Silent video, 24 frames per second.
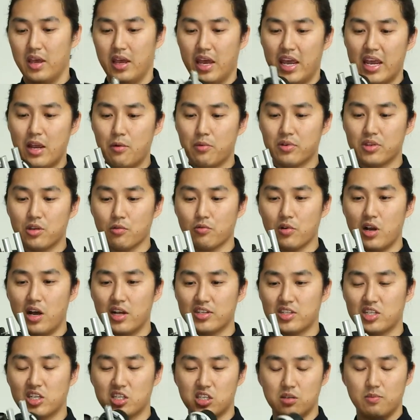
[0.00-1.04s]
And with the
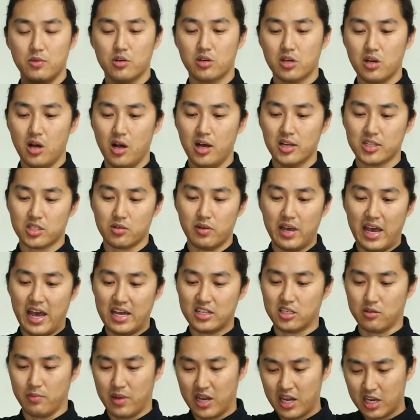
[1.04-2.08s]
rod system, you could also add
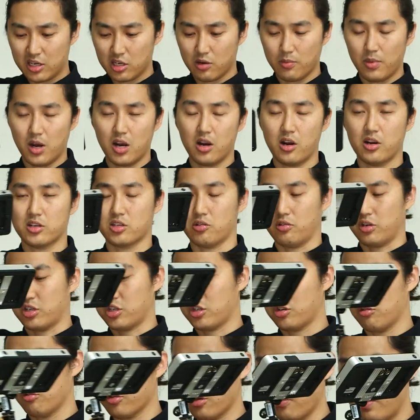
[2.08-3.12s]
some handlebars or a
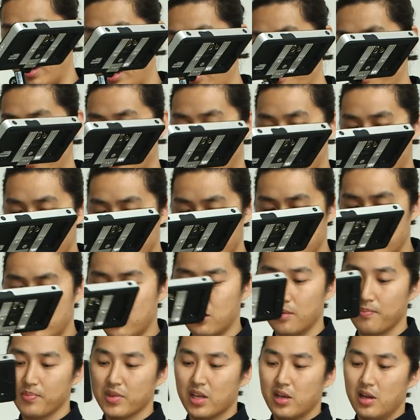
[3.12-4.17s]
shoulder mount, but for
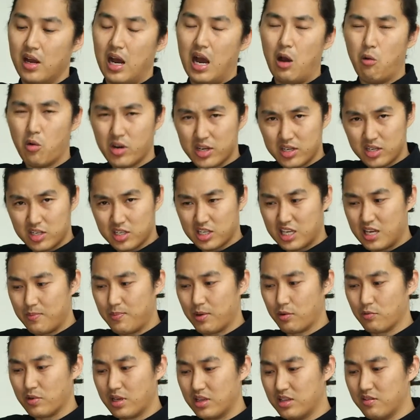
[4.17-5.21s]
me, I wanted to keep
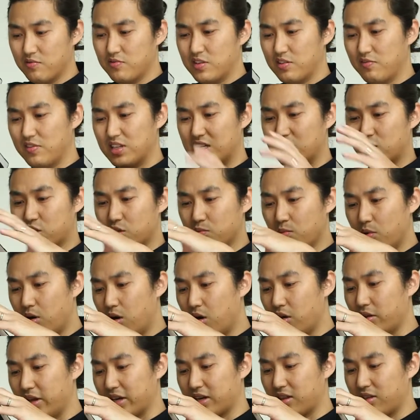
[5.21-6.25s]
it relatively
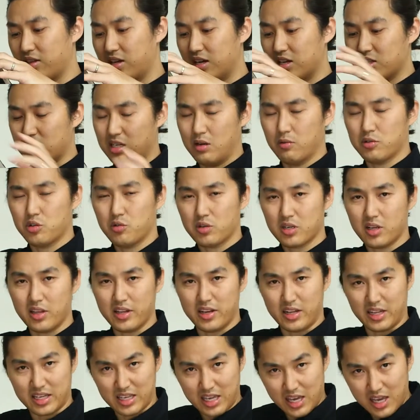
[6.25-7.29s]
small like this, and I was doing a lot
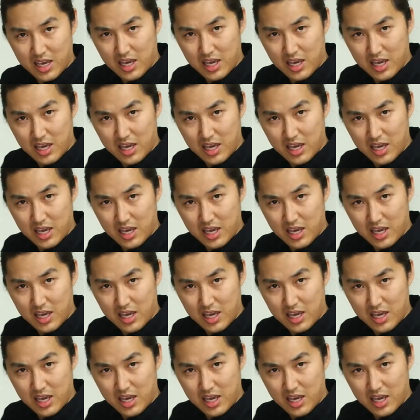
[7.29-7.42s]
of like